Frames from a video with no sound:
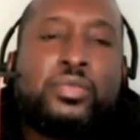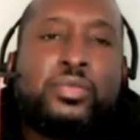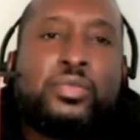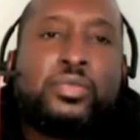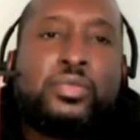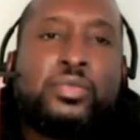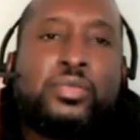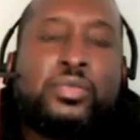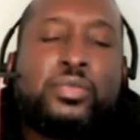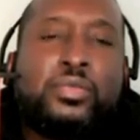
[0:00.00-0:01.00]

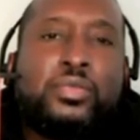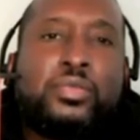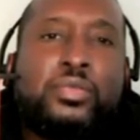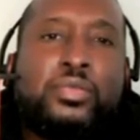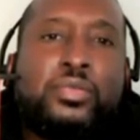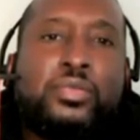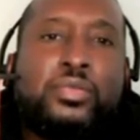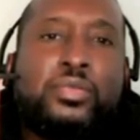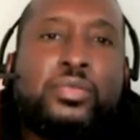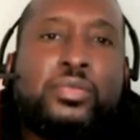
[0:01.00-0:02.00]

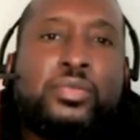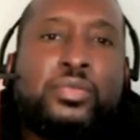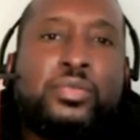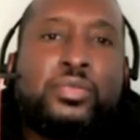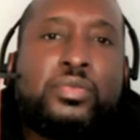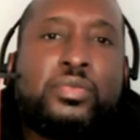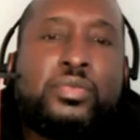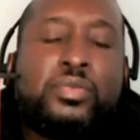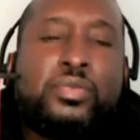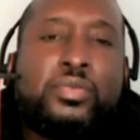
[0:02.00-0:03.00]

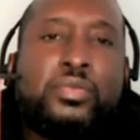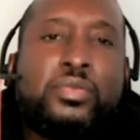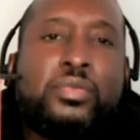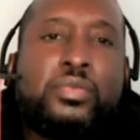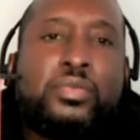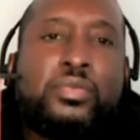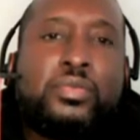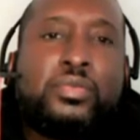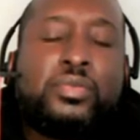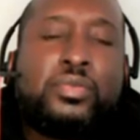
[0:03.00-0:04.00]

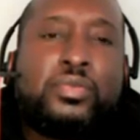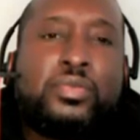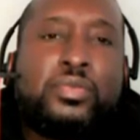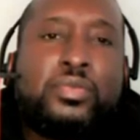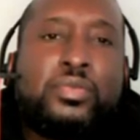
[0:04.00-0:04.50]
(not speaking)